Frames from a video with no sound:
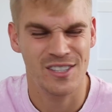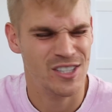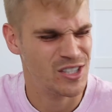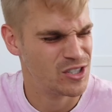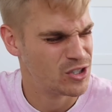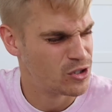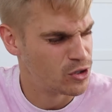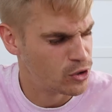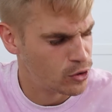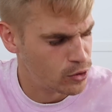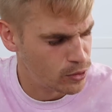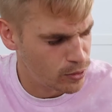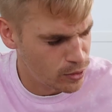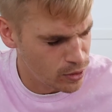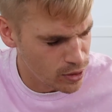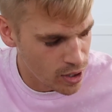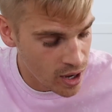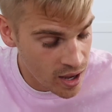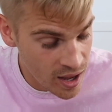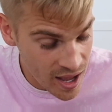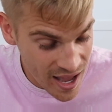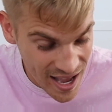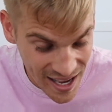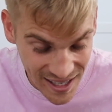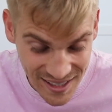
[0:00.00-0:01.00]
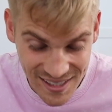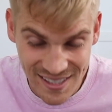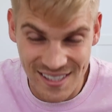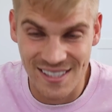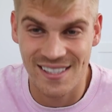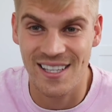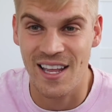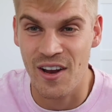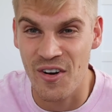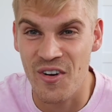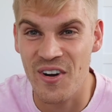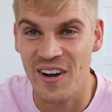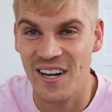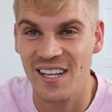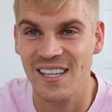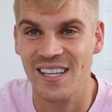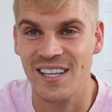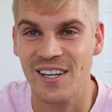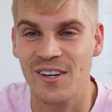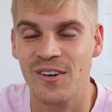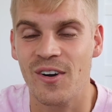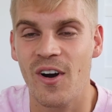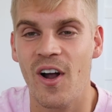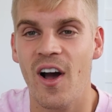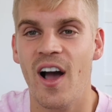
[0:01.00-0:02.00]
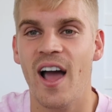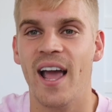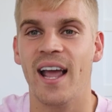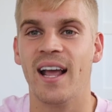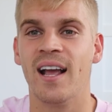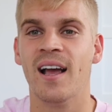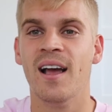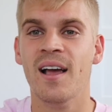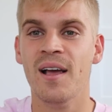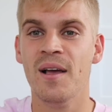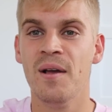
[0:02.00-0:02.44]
just hysterically crying.